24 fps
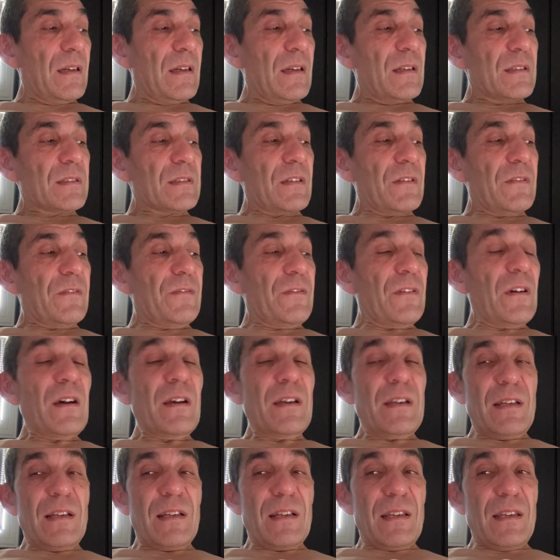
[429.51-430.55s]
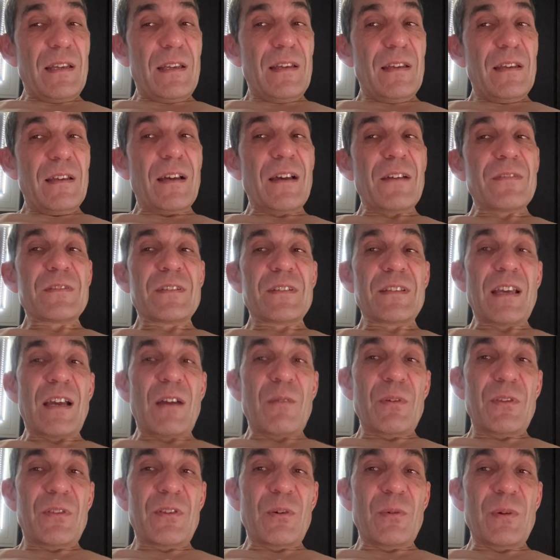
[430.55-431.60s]
So finally, after
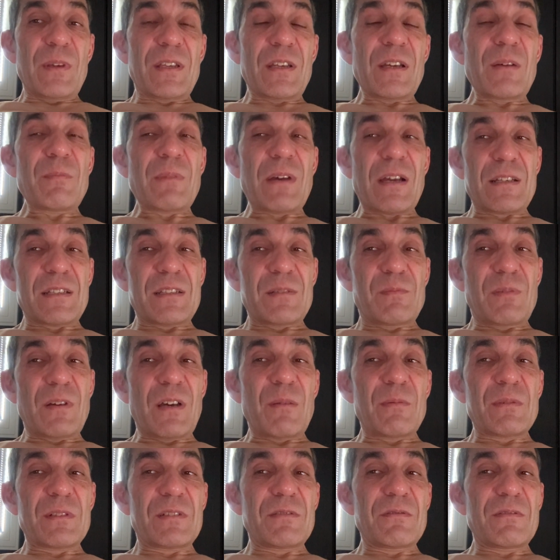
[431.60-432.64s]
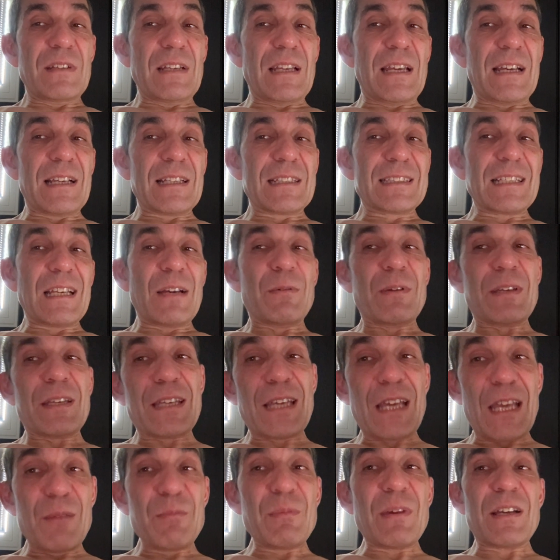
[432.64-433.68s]
that, we thought we'd come back to the apartment to relax, and we
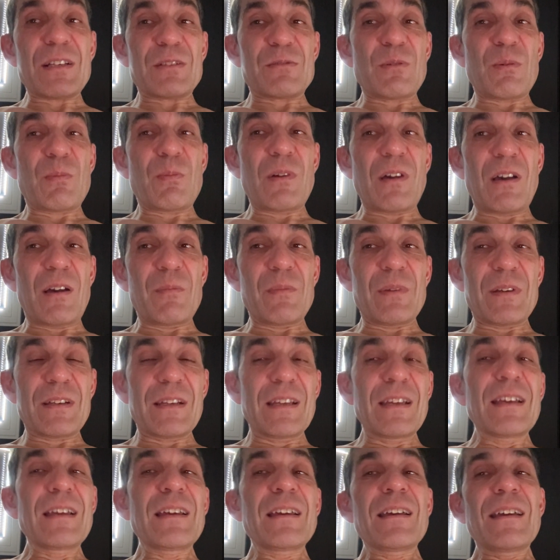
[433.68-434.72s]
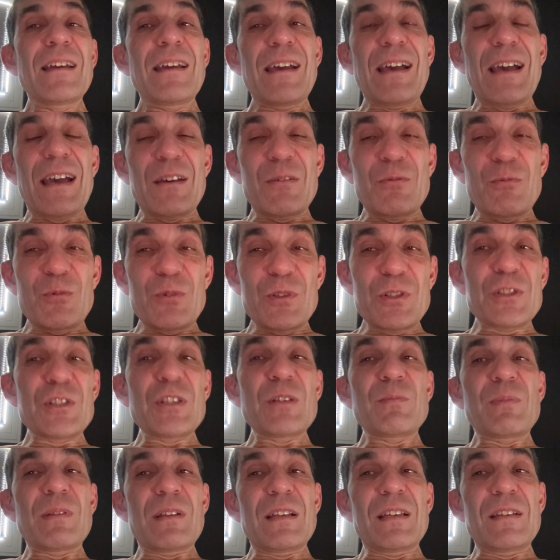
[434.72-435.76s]
came back to apartment, and would
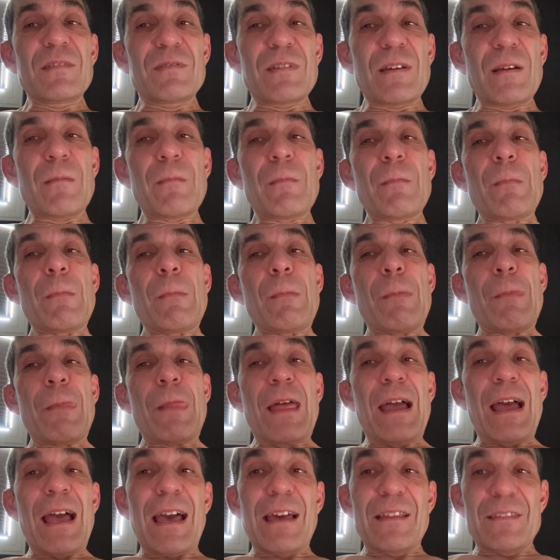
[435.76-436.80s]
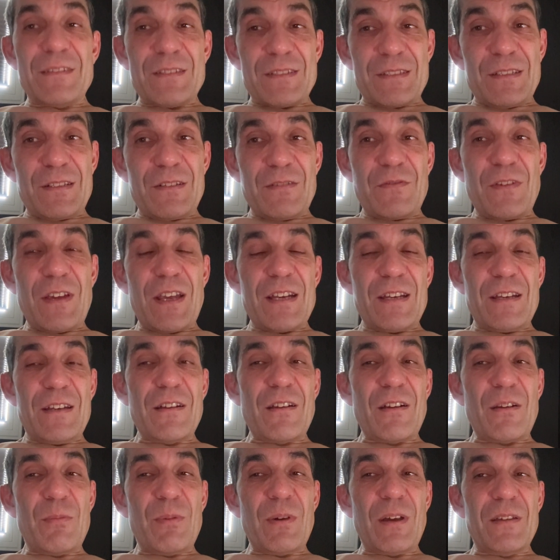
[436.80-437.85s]
you believe it, ants had invaded
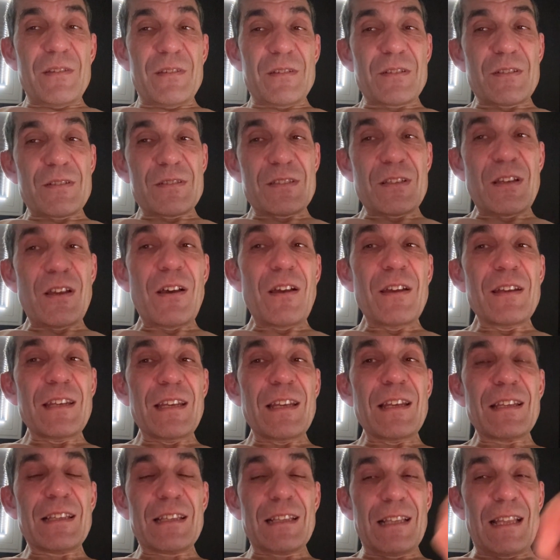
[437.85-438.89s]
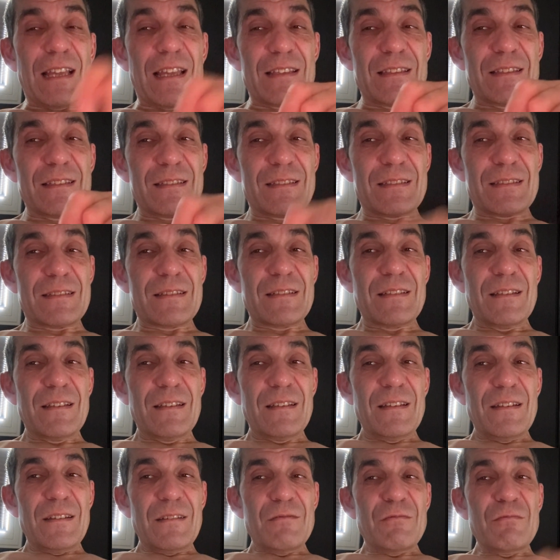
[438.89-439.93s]
our apartment. So tiny little ants,
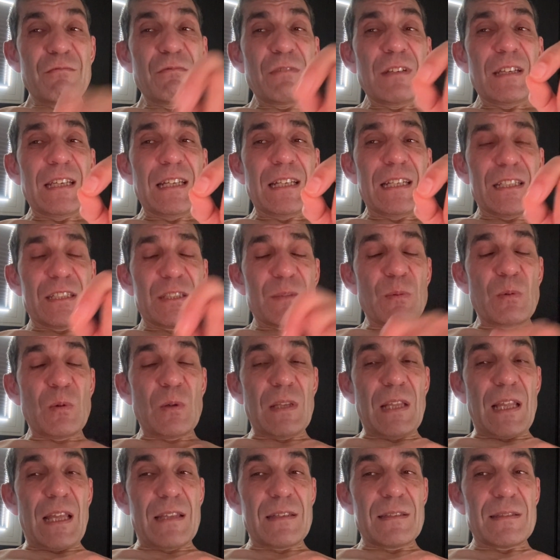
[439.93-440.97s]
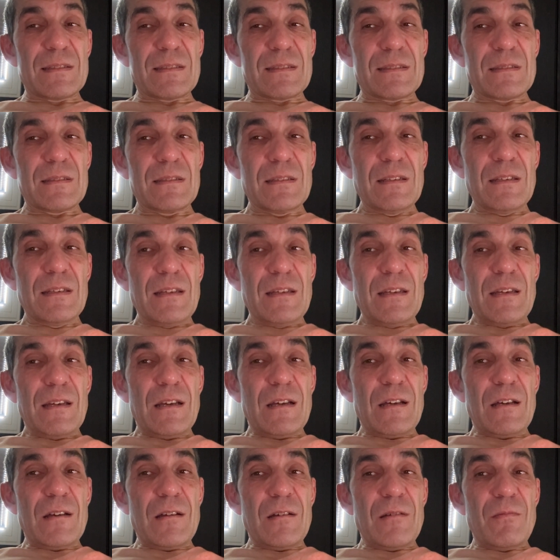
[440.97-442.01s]
really small ants,
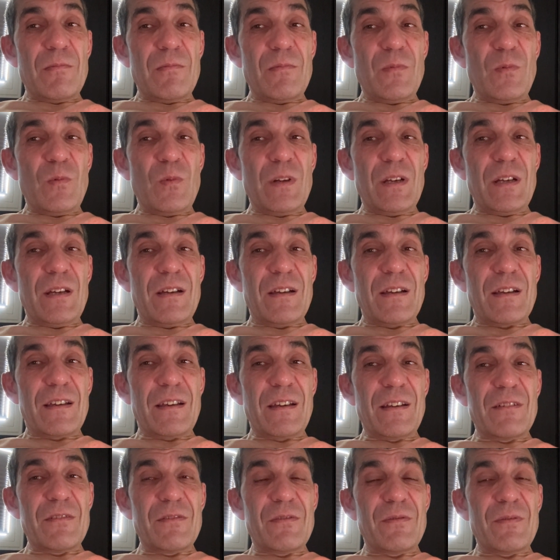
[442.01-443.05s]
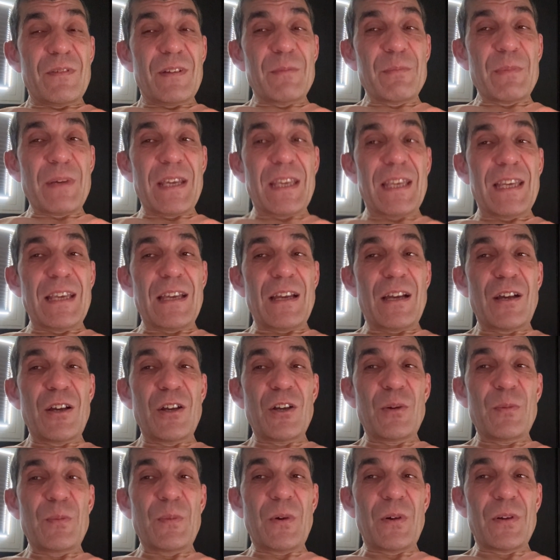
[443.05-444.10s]
were kind of making a
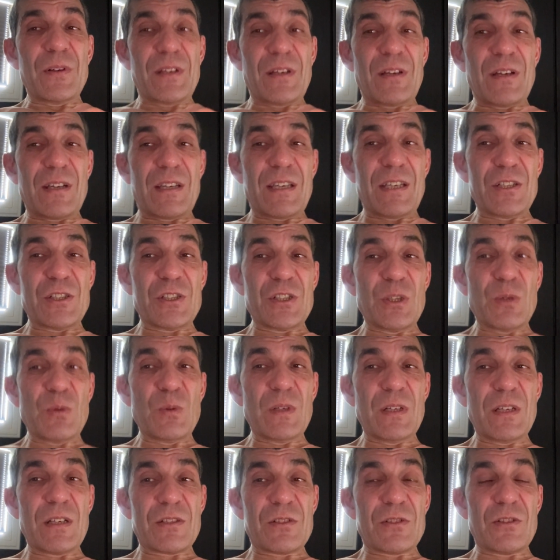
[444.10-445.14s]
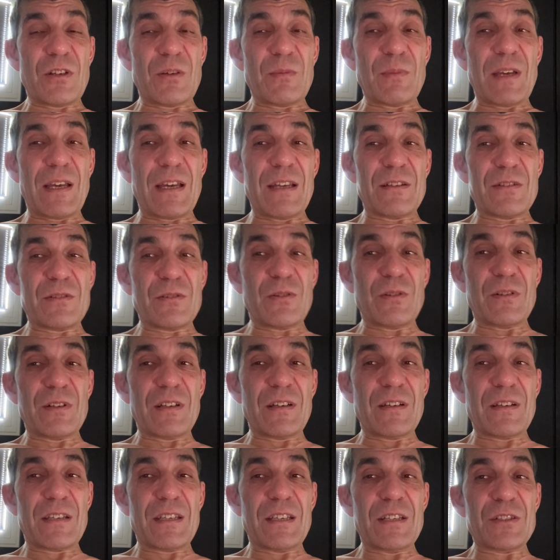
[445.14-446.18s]
home on our kitchen worktop and on
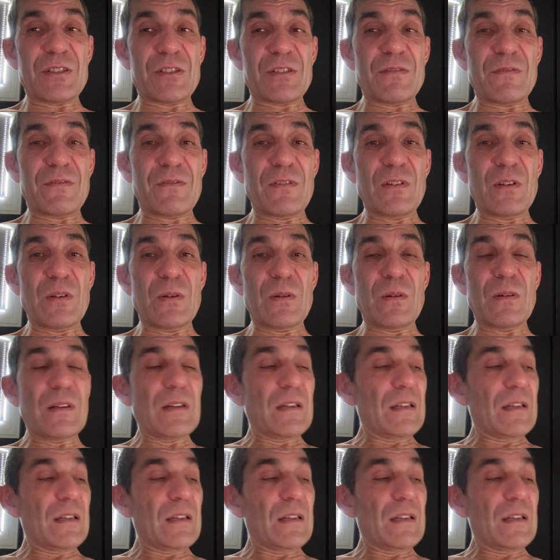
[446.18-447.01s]
our kitchen floor.